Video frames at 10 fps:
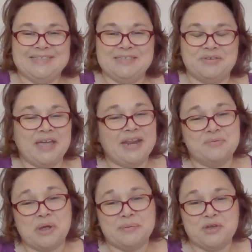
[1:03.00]
So I kind of
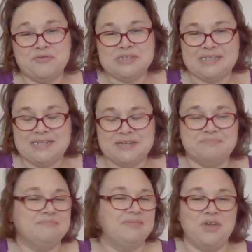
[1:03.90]
probably overdid it.
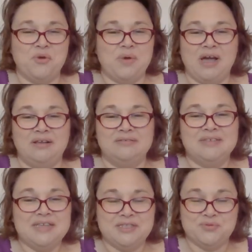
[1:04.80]
Oh well,
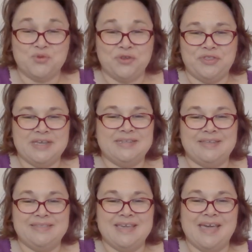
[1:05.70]
it's worth it
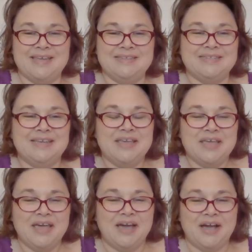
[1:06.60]
in the end.
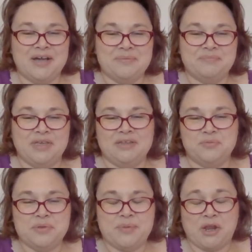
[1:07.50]
Um, it'll
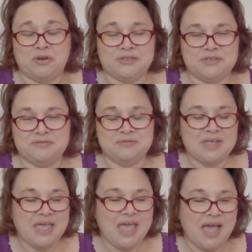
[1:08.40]
be better soon.
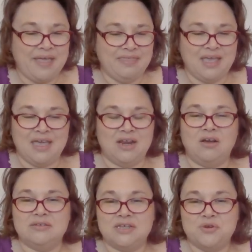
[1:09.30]
And then
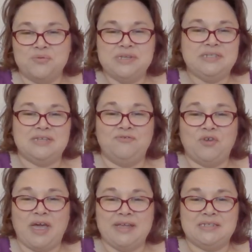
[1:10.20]
also we did
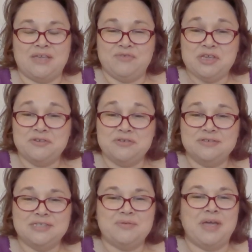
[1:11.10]
find a
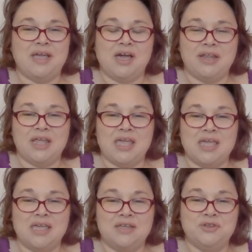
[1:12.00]
vehicle. So I got
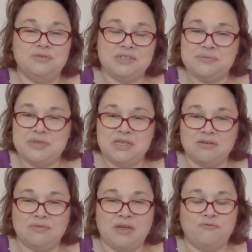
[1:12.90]
a new to me
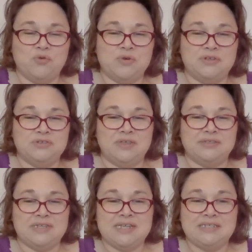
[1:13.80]
RAV4
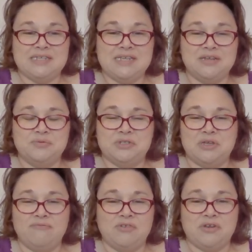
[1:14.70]
2018, which
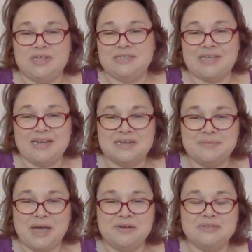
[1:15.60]
I'm very excited
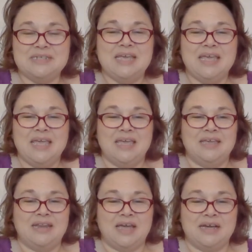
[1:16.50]
about.
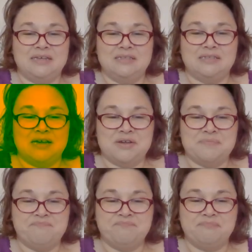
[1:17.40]
It has
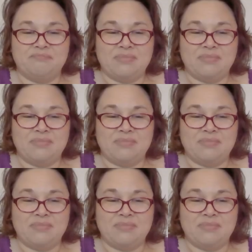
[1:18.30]
um,